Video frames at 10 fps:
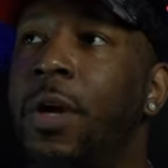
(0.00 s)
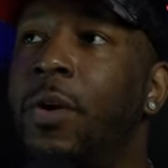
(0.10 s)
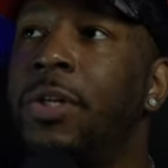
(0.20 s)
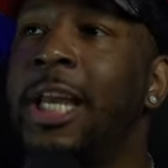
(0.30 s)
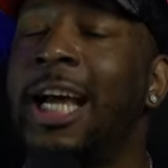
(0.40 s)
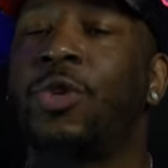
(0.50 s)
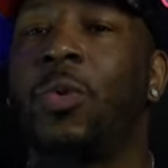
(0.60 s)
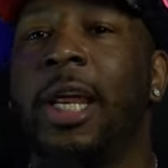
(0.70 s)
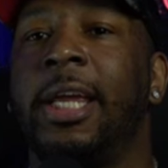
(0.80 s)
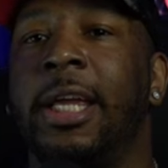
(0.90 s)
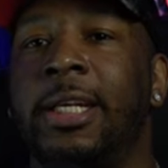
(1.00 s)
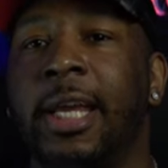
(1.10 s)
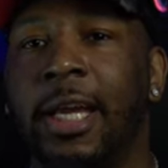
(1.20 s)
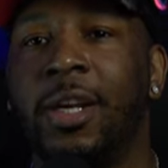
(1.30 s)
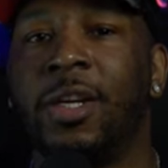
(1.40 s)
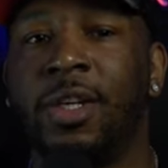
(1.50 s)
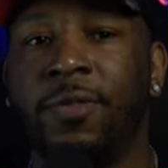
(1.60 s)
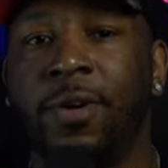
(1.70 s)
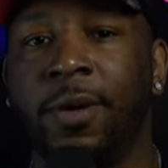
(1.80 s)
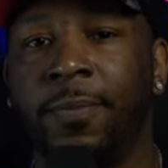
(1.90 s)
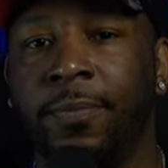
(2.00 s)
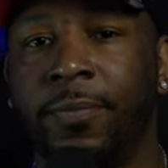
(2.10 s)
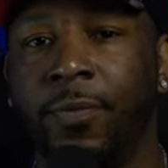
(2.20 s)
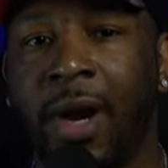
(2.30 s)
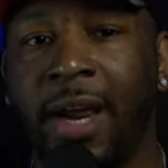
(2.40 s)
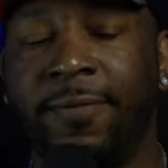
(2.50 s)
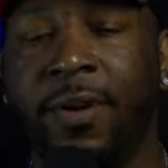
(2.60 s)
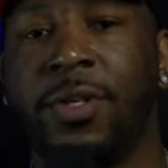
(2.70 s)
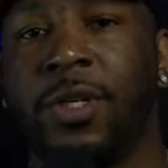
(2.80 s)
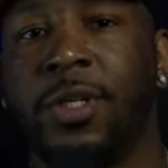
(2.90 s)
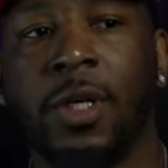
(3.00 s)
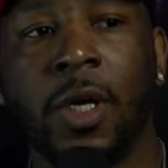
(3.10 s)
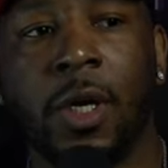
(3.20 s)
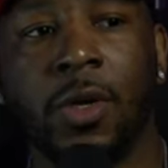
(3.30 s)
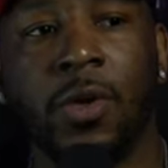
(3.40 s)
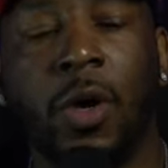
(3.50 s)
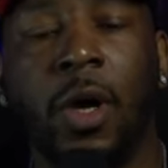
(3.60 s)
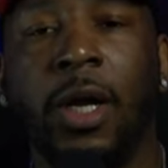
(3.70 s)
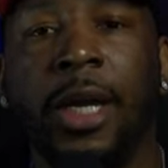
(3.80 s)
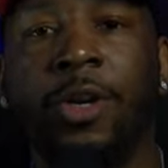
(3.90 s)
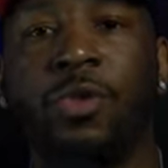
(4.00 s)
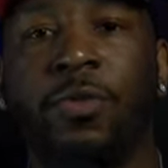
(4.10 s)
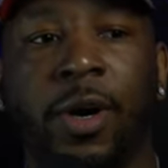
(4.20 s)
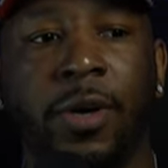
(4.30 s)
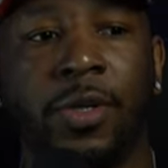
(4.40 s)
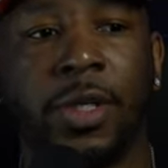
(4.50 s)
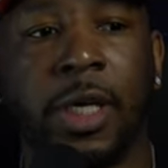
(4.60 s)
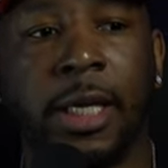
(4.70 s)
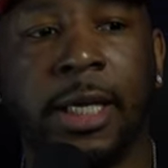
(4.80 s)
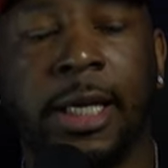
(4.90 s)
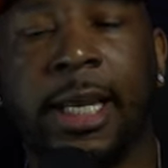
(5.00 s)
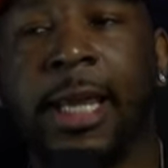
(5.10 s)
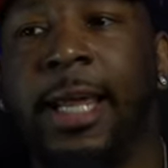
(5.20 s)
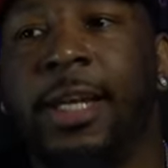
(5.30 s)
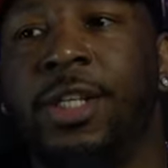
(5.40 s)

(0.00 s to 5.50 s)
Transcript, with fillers: you know, that's where they get their energy from, right? Versus, you know, introverts, get their